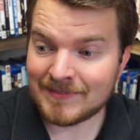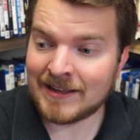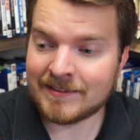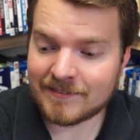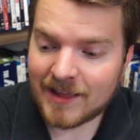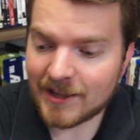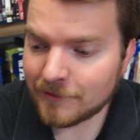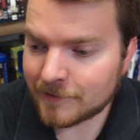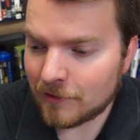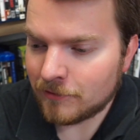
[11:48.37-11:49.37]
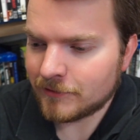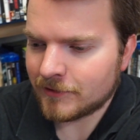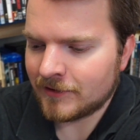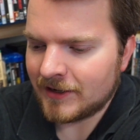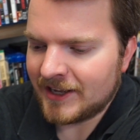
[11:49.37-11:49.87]
it's a lot of those
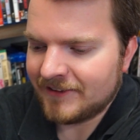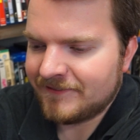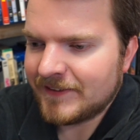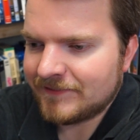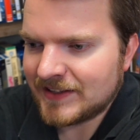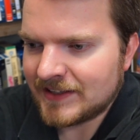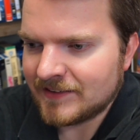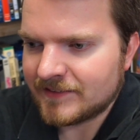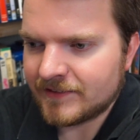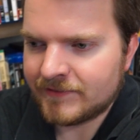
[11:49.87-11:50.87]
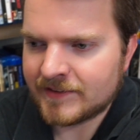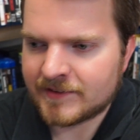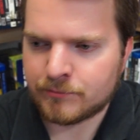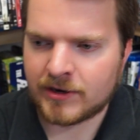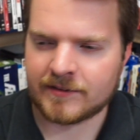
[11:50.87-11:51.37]
older 50s
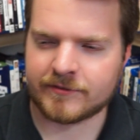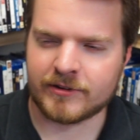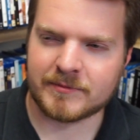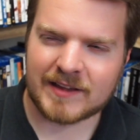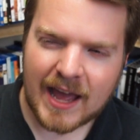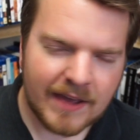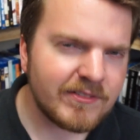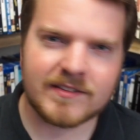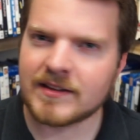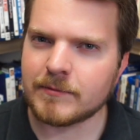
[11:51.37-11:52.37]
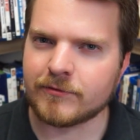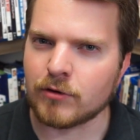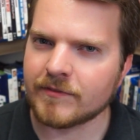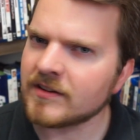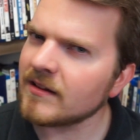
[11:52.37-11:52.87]
Vincent Price films that I haven't seen
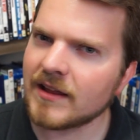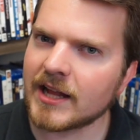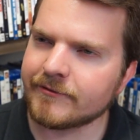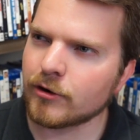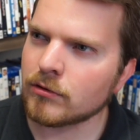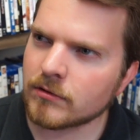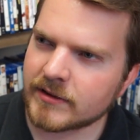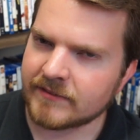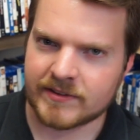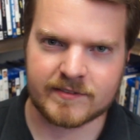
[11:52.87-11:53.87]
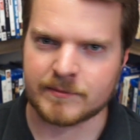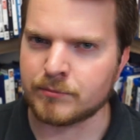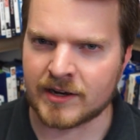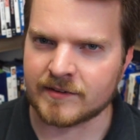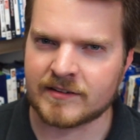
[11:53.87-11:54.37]
before. I've seen a lot of early Vincent
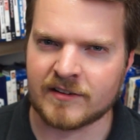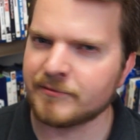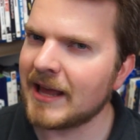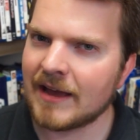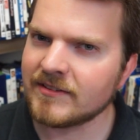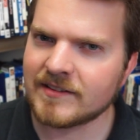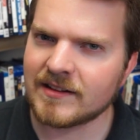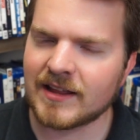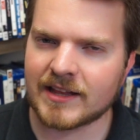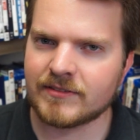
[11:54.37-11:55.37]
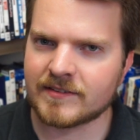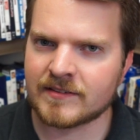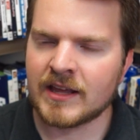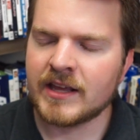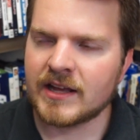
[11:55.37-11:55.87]
Price stuff, but I haven't seen a lot of
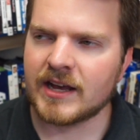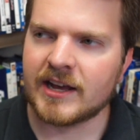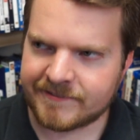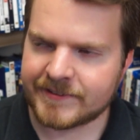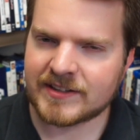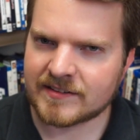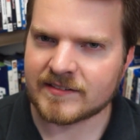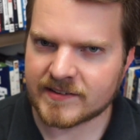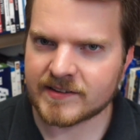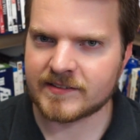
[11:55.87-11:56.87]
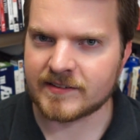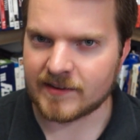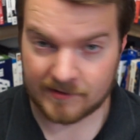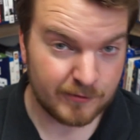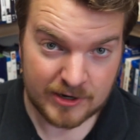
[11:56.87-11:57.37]
his 50s and 60s
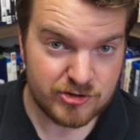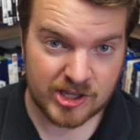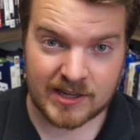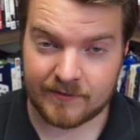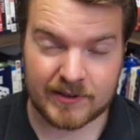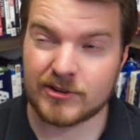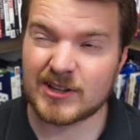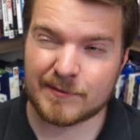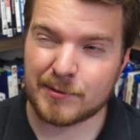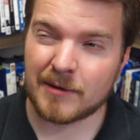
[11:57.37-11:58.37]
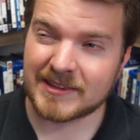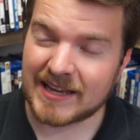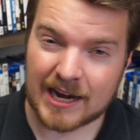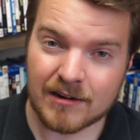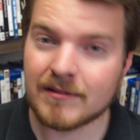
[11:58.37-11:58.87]
era, strangely enough, even though that's probably
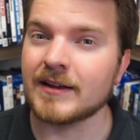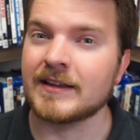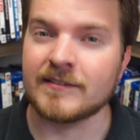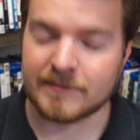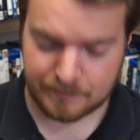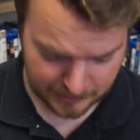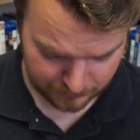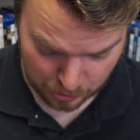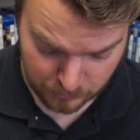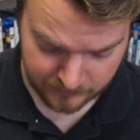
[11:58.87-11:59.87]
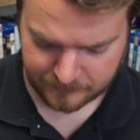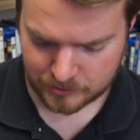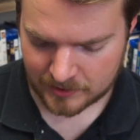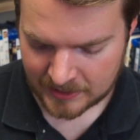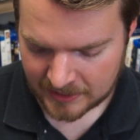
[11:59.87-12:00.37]
the era he's better known for.